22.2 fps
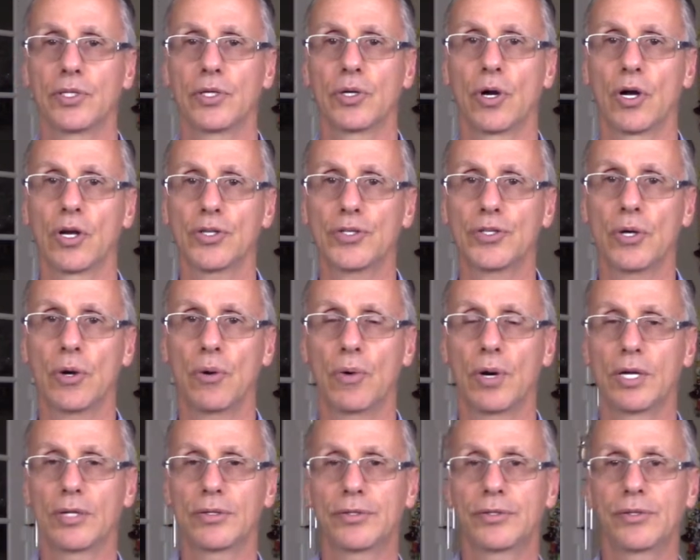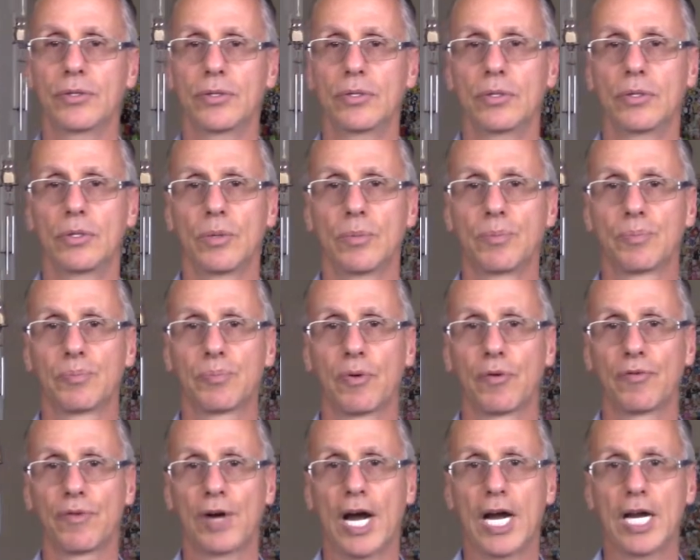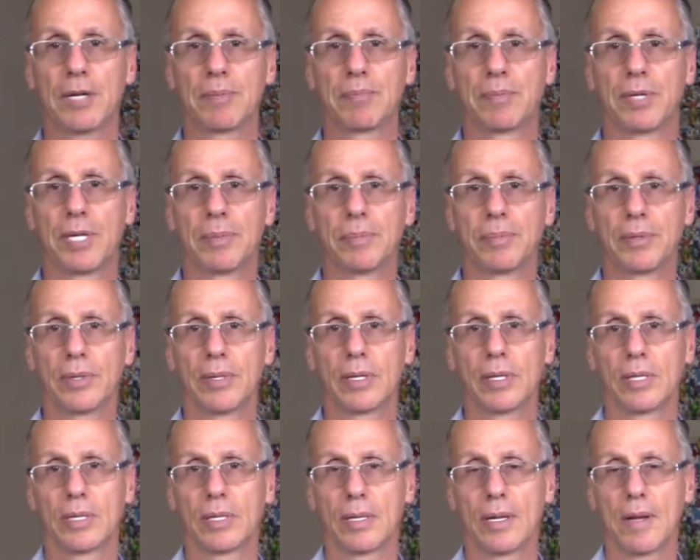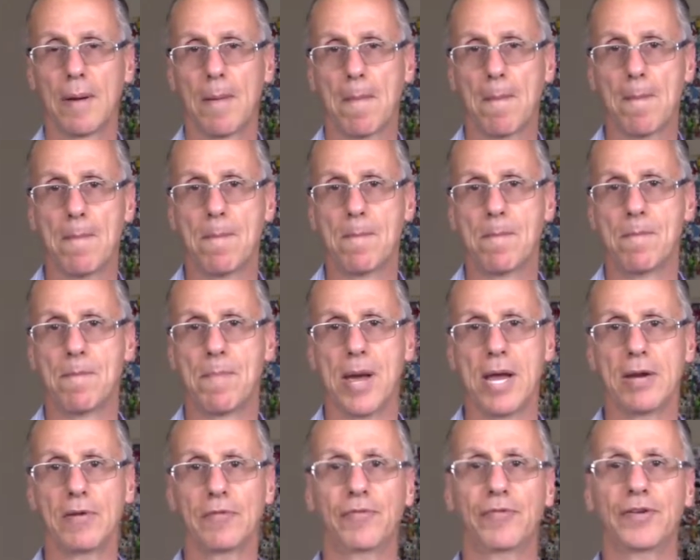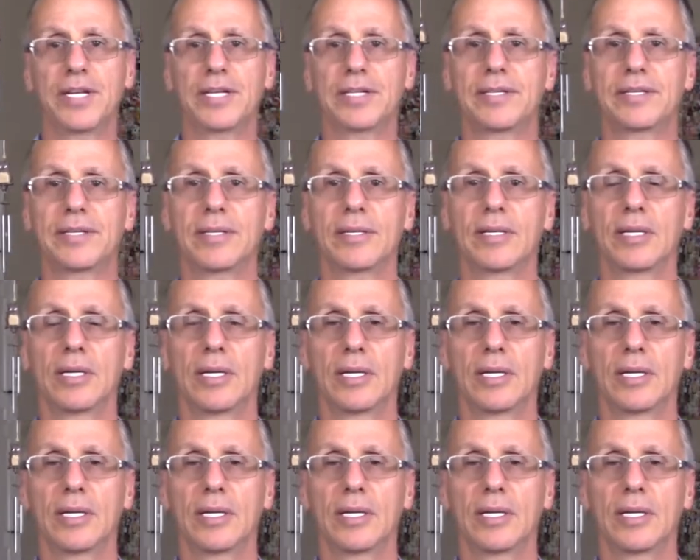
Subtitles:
you also want to provide people benefit,